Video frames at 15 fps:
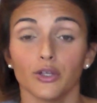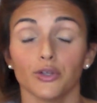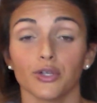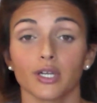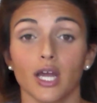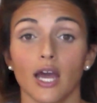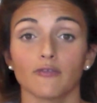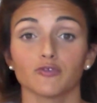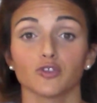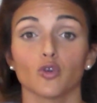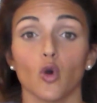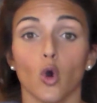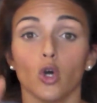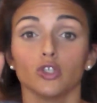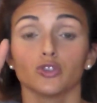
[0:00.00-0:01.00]
You're gonna have to
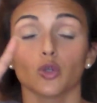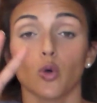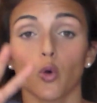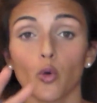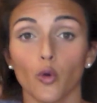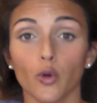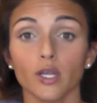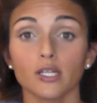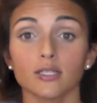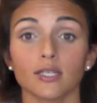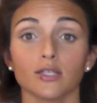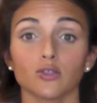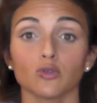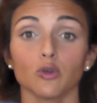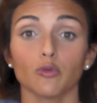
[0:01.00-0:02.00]
go to orange,
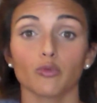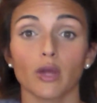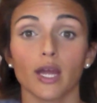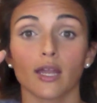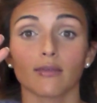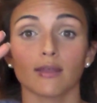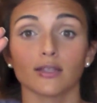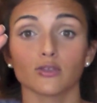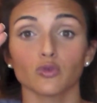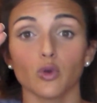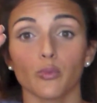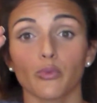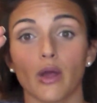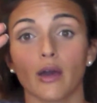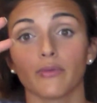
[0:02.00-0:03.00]
then to a red, then
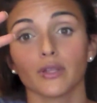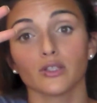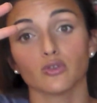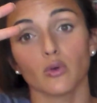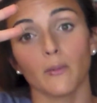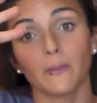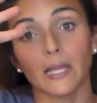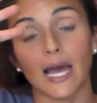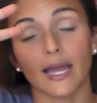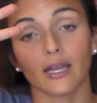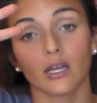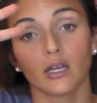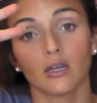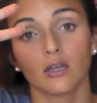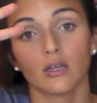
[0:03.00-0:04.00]
to a brown, then to a black.